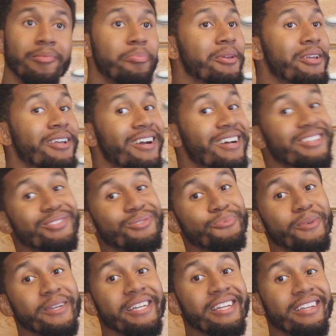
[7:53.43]

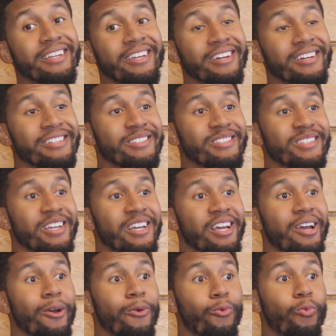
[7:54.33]
because
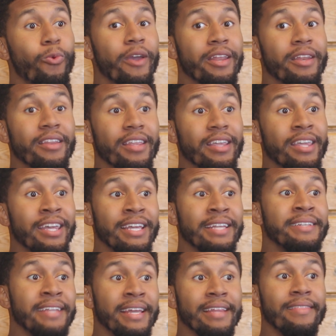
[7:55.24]
when he
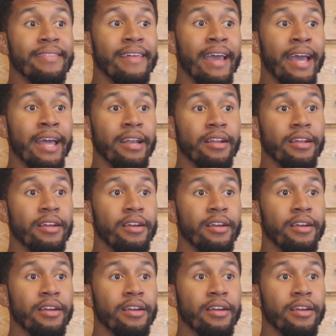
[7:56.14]
did that,